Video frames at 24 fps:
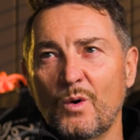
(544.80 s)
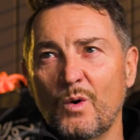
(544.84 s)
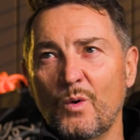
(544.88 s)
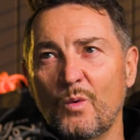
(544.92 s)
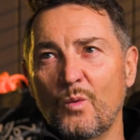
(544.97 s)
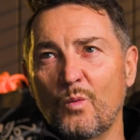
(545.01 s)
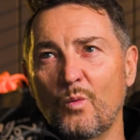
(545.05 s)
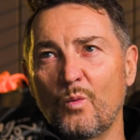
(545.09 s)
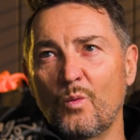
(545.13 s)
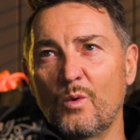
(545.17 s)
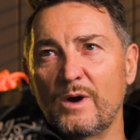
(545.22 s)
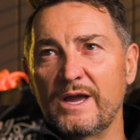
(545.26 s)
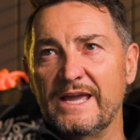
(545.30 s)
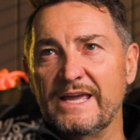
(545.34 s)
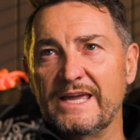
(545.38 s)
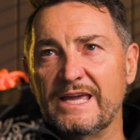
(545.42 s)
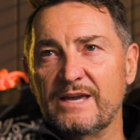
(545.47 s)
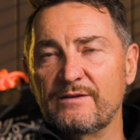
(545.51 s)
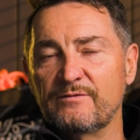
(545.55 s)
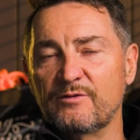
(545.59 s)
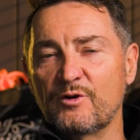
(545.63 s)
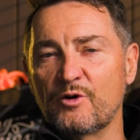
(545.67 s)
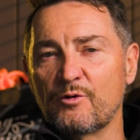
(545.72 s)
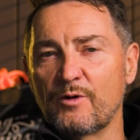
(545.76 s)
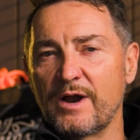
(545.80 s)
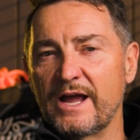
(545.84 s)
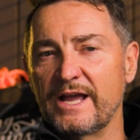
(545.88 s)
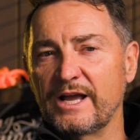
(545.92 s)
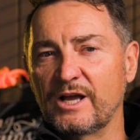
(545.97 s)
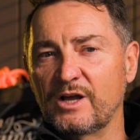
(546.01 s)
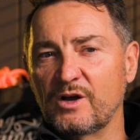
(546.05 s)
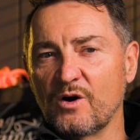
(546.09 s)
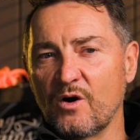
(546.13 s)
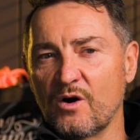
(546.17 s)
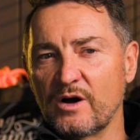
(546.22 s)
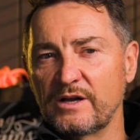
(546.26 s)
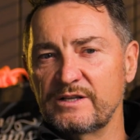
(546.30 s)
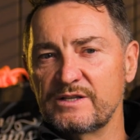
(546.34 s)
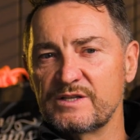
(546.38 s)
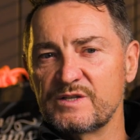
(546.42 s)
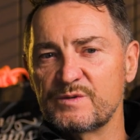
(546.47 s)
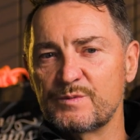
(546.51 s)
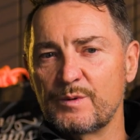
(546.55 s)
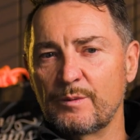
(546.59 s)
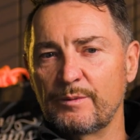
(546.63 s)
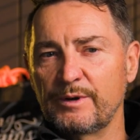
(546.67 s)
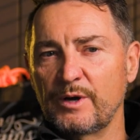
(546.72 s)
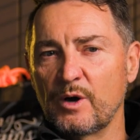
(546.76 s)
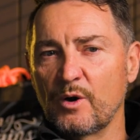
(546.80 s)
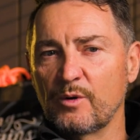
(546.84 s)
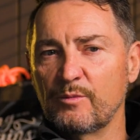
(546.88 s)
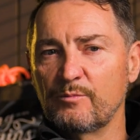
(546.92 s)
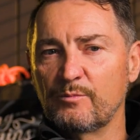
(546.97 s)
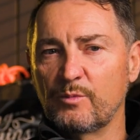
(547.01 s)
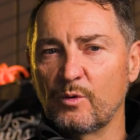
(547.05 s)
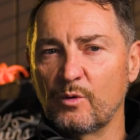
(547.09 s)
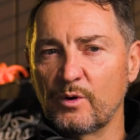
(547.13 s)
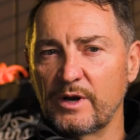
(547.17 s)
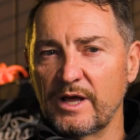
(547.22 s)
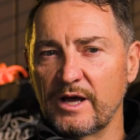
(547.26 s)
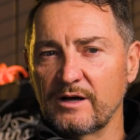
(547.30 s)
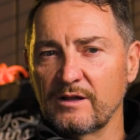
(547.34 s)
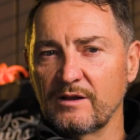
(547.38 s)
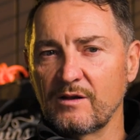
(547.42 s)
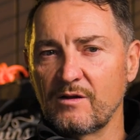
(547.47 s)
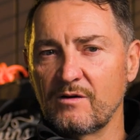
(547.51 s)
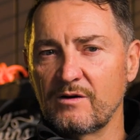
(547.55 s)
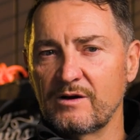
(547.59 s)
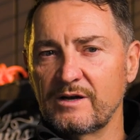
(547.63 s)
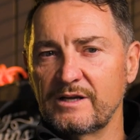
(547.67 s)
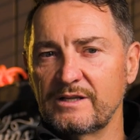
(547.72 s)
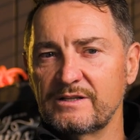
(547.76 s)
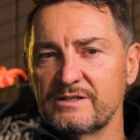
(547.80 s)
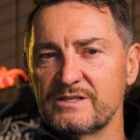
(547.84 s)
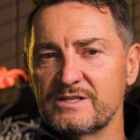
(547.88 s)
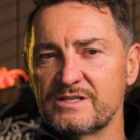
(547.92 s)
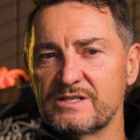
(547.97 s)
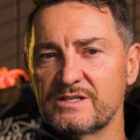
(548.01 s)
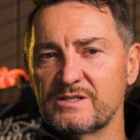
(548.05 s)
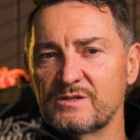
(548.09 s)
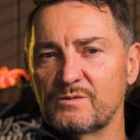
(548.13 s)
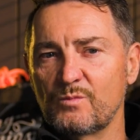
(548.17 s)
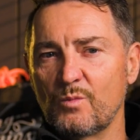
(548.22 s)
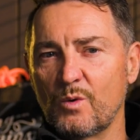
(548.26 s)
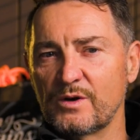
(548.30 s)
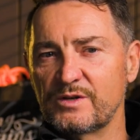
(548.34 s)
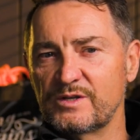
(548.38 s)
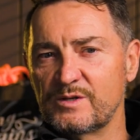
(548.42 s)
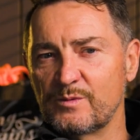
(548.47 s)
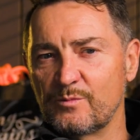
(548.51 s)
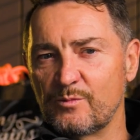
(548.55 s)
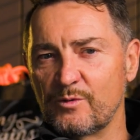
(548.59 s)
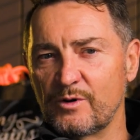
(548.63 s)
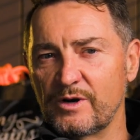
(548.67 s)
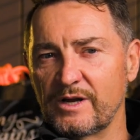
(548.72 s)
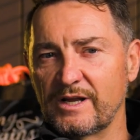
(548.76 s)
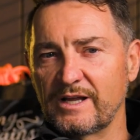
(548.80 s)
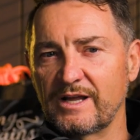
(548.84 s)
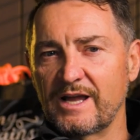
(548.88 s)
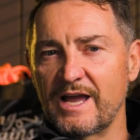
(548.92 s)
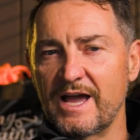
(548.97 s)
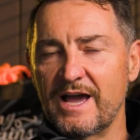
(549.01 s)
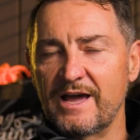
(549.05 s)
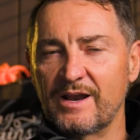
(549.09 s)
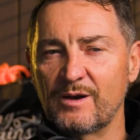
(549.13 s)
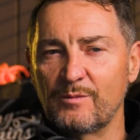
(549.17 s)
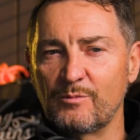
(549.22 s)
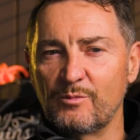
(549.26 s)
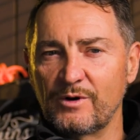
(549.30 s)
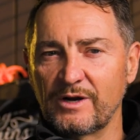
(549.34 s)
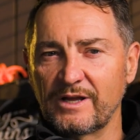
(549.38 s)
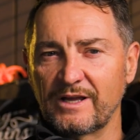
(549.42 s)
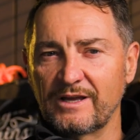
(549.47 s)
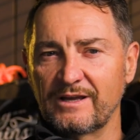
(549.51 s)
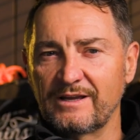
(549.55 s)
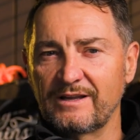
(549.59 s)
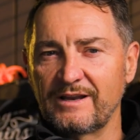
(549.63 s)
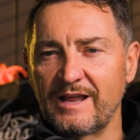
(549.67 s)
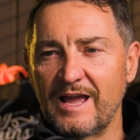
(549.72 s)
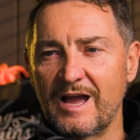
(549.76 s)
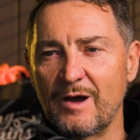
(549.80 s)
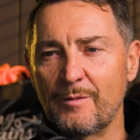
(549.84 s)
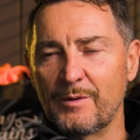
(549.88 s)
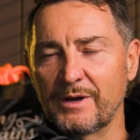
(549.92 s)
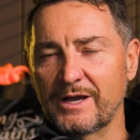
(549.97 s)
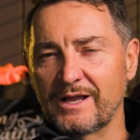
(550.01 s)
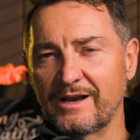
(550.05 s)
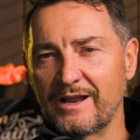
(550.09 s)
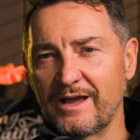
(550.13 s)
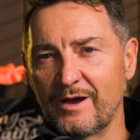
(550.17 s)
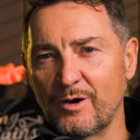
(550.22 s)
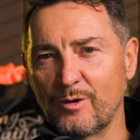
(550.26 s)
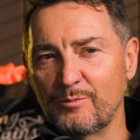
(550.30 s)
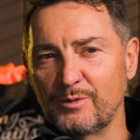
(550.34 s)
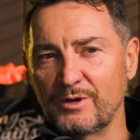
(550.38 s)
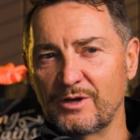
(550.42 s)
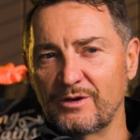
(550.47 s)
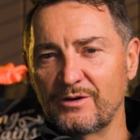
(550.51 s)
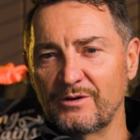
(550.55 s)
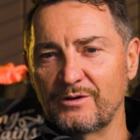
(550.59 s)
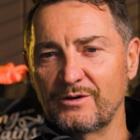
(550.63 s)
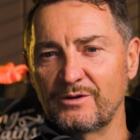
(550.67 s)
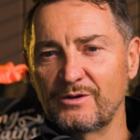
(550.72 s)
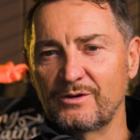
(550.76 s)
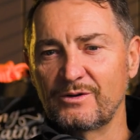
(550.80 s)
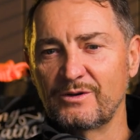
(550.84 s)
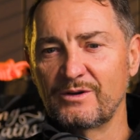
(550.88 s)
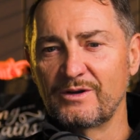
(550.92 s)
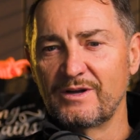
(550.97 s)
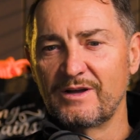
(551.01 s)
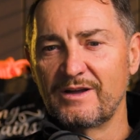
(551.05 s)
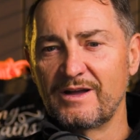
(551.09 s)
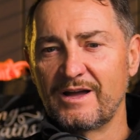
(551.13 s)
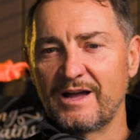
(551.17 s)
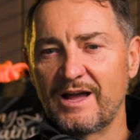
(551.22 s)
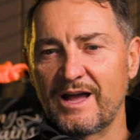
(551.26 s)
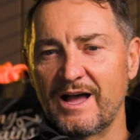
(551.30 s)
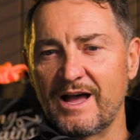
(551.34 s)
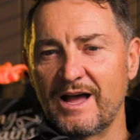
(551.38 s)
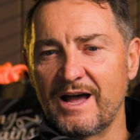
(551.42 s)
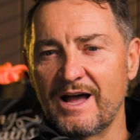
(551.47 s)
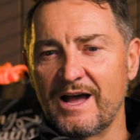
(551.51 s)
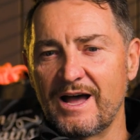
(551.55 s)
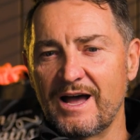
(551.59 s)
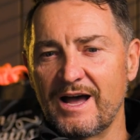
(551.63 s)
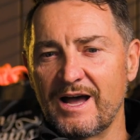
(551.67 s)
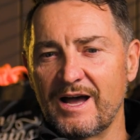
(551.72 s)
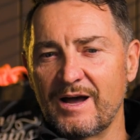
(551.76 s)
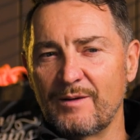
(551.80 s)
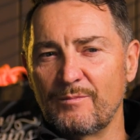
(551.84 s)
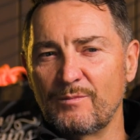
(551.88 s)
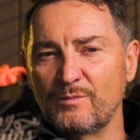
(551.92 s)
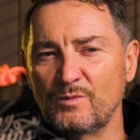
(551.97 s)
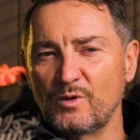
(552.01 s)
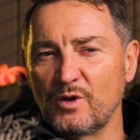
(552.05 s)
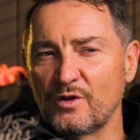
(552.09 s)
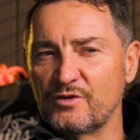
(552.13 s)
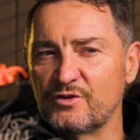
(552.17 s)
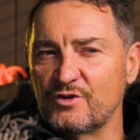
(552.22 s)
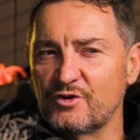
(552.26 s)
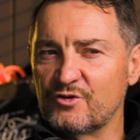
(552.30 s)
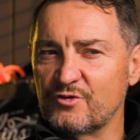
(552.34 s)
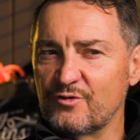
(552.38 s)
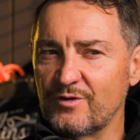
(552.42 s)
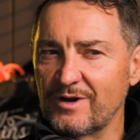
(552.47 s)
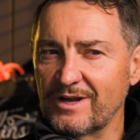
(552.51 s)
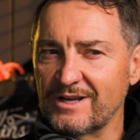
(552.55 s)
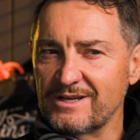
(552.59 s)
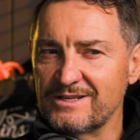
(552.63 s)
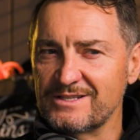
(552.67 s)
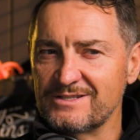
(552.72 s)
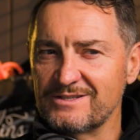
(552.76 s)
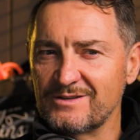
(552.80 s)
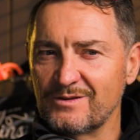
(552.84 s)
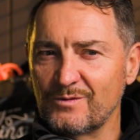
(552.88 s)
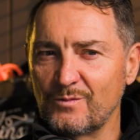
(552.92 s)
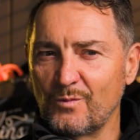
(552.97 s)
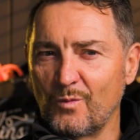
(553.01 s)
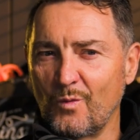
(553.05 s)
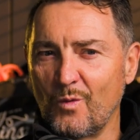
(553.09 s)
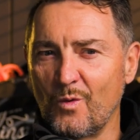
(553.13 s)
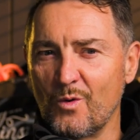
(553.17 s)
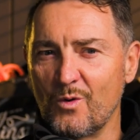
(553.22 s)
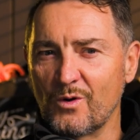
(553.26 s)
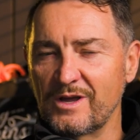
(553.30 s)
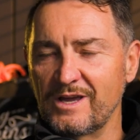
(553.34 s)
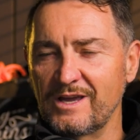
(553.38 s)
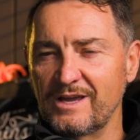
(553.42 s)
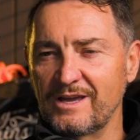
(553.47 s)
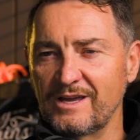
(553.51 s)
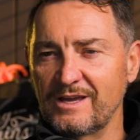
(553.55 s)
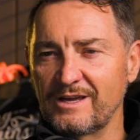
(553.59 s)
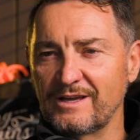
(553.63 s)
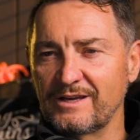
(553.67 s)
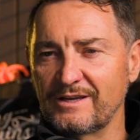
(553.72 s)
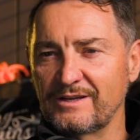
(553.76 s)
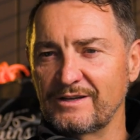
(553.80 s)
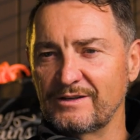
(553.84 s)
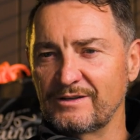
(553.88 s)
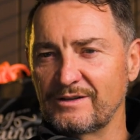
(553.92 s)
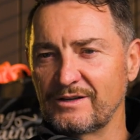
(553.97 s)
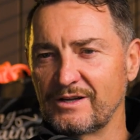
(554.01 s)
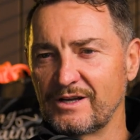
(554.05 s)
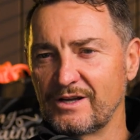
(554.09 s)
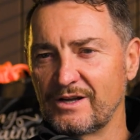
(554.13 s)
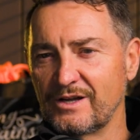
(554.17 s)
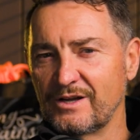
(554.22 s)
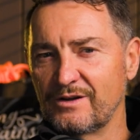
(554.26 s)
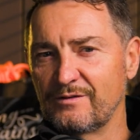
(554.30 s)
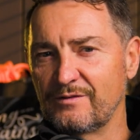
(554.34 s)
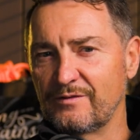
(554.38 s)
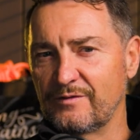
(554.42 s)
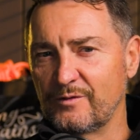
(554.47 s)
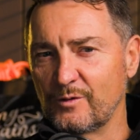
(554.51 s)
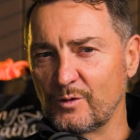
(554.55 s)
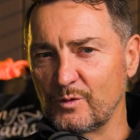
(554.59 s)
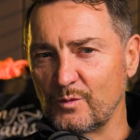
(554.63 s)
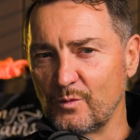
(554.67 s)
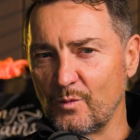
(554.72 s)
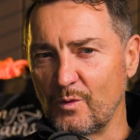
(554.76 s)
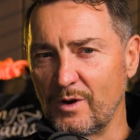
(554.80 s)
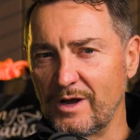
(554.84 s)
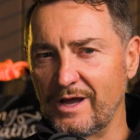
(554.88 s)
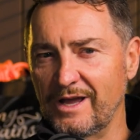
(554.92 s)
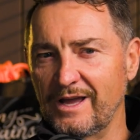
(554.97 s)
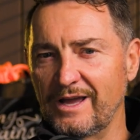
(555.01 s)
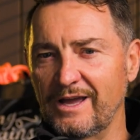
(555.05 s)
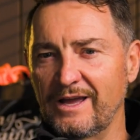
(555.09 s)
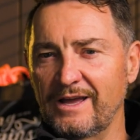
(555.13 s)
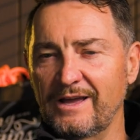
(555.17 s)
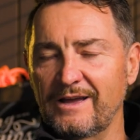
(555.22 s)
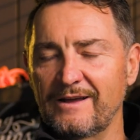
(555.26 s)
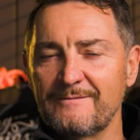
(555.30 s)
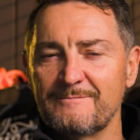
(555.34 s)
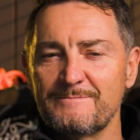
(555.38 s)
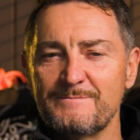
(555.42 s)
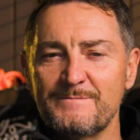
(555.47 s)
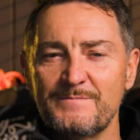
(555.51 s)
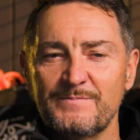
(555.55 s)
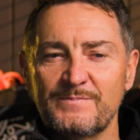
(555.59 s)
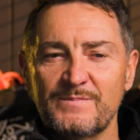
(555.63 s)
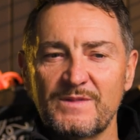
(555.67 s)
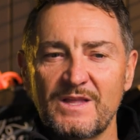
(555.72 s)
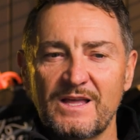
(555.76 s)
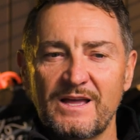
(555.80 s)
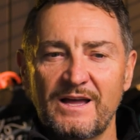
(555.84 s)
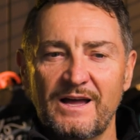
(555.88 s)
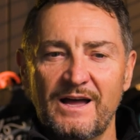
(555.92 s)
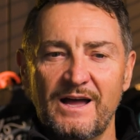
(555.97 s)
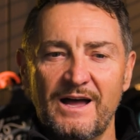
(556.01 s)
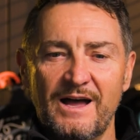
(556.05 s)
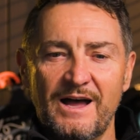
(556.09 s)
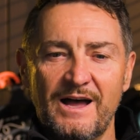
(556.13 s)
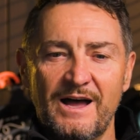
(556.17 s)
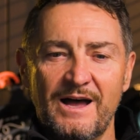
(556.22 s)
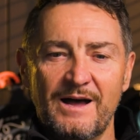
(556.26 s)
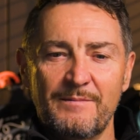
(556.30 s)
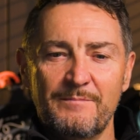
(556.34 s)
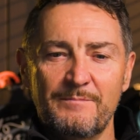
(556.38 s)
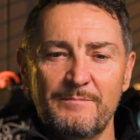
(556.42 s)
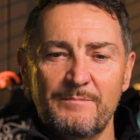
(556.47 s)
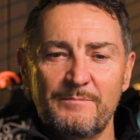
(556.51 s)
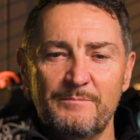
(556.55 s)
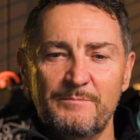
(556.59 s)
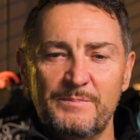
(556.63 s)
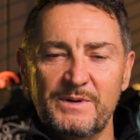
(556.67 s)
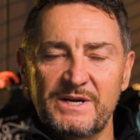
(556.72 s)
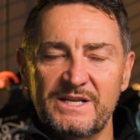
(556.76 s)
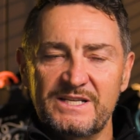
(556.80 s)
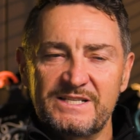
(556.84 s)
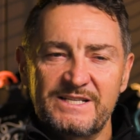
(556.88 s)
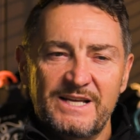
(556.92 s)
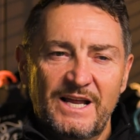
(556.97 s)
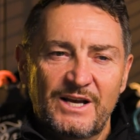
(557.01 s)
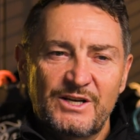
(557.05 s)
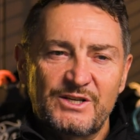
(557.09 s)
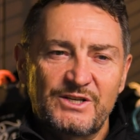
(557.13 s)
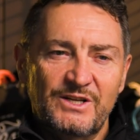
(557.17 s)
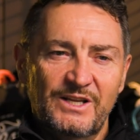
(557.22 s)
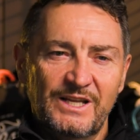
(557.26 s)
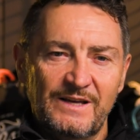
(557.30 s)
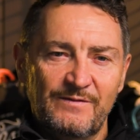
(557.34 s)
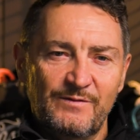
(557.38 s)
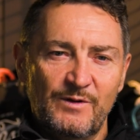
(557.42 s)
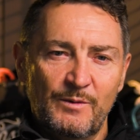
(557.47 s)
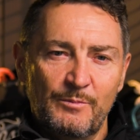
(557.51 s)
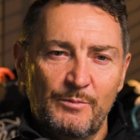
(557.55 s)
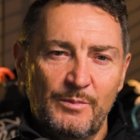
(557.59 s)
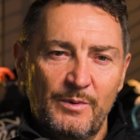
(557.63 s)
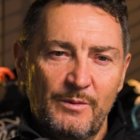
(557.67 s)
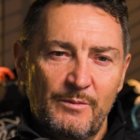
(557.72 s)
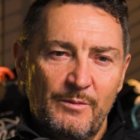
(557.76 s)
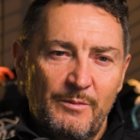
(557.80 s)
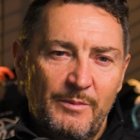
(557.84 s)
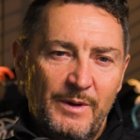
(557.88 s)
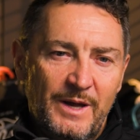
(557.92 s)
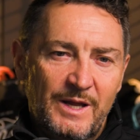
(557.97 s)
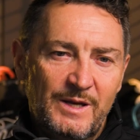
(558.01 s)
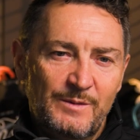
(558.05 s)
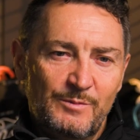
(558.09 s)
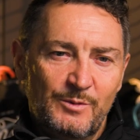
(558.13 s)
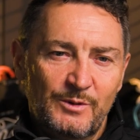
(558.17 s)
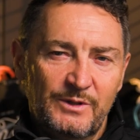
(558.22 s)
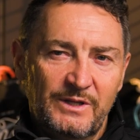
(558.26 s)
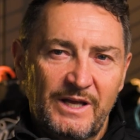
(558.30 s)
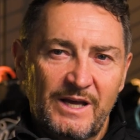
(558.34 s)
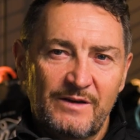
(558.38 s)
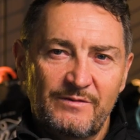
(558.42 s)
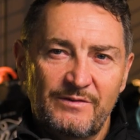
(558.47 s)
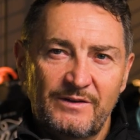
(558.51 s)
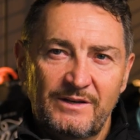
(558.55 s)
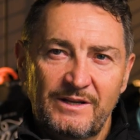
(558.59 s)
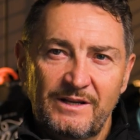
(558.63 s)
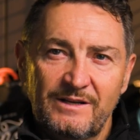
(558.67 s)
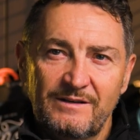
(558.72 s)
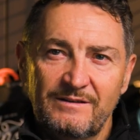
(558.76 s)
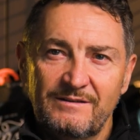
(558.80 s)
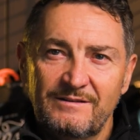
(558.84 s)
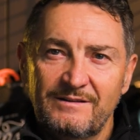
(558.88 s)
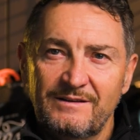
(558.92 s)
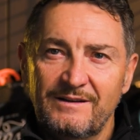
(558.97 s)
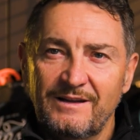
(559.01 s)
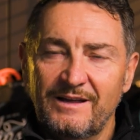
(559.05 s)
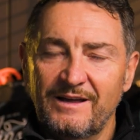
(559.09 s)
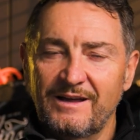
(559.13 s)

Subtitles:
We give great guidance when we onboard our clients, what to bring, how to bring it, how we're going to help you. Lots of tricks on walking, footwear. But essentially, if you're prepared to put the effort in,